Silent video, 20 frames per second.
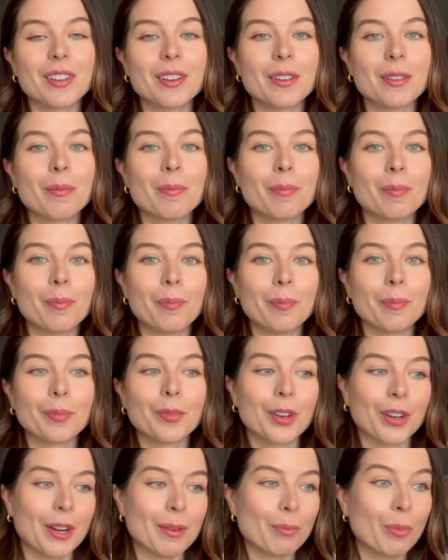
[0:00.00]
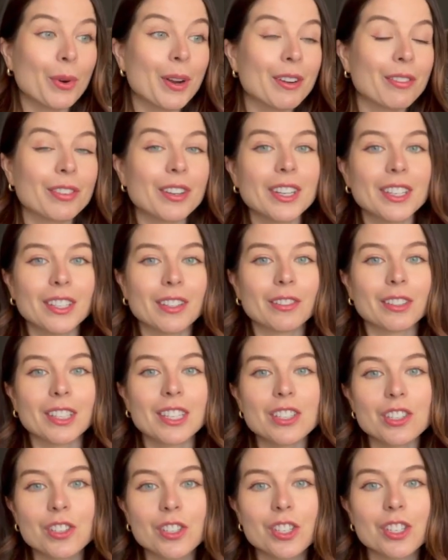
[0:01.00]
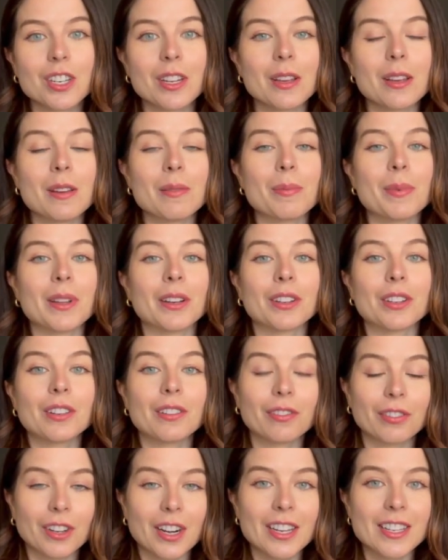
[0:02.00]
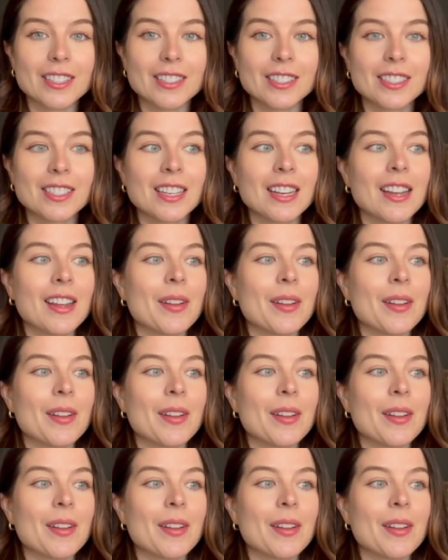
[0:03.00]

a great boyfriend and relationship and good friends